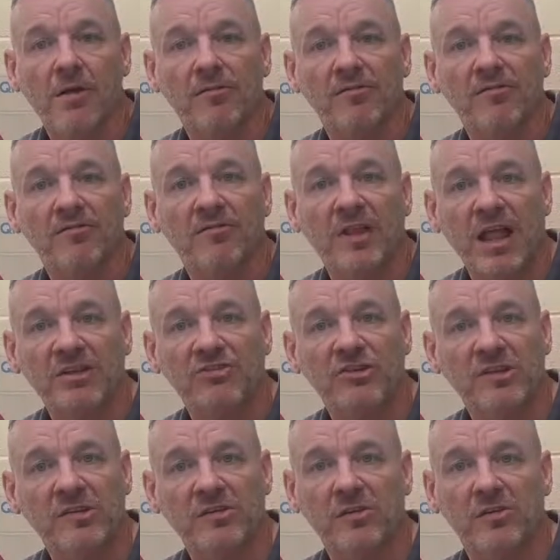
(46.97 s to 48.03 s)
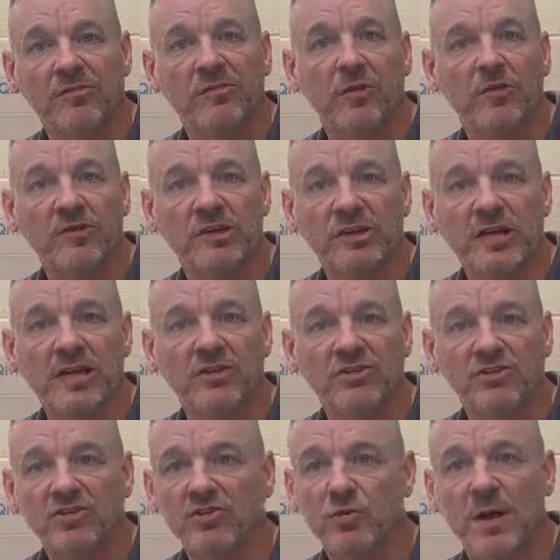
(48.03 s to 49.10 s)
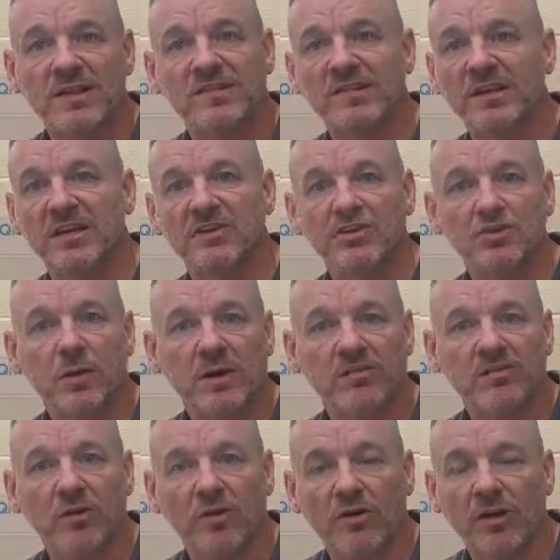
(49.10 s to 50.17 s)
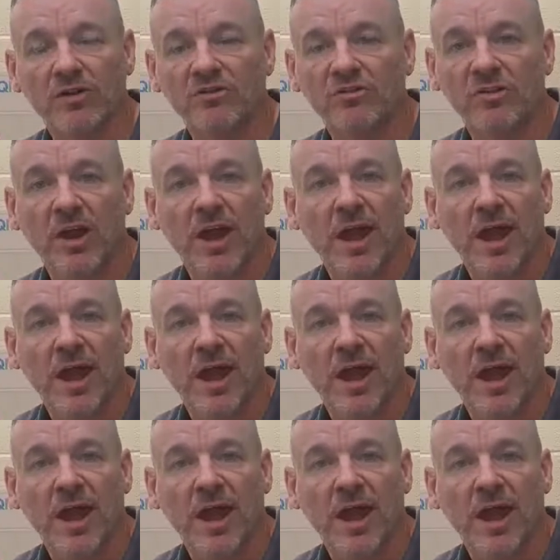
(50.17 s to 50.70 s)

flanges, so 14 inch, 20 inch, 24 inch.